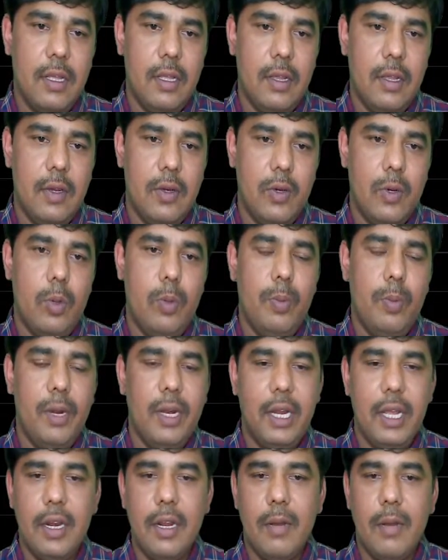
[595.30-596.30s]

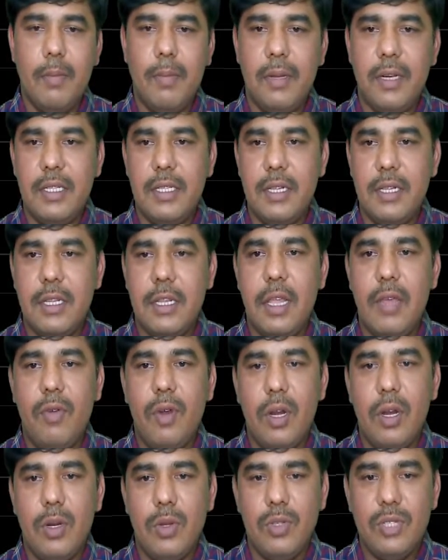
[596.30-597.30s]
they
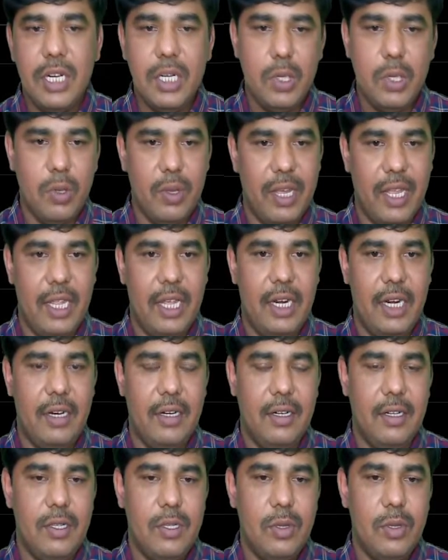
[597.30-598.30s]
want to sit together.
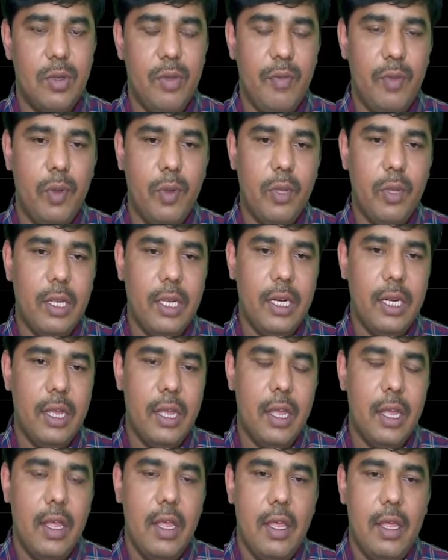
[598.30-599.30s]
So if you
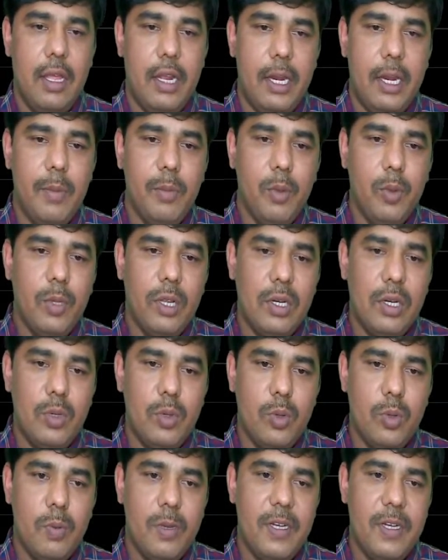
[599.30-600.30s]
Remove the
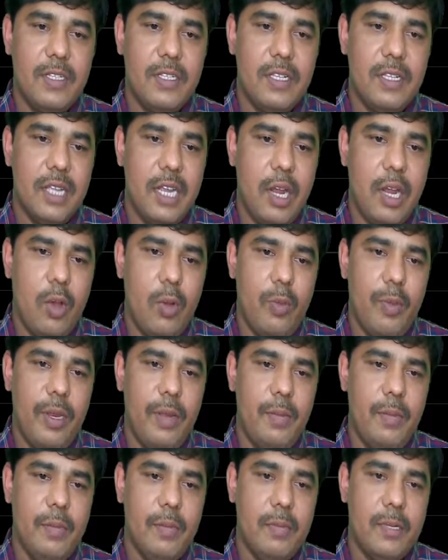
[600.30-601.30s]
2 persons, then how many
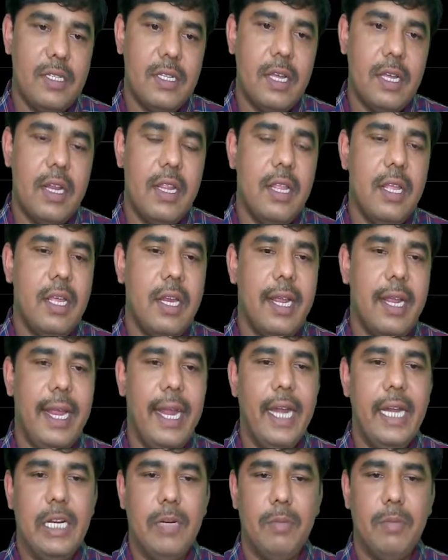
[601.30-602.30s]
members are there?
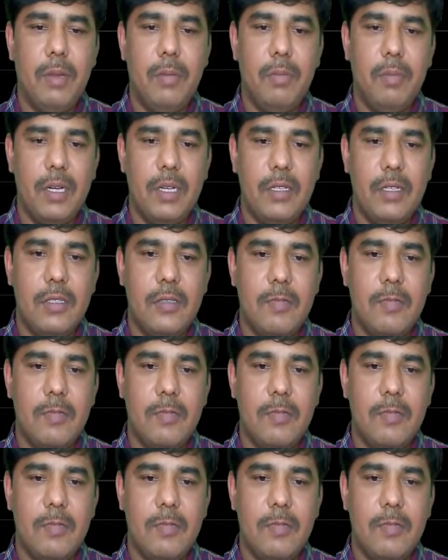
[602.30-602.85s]
18 members.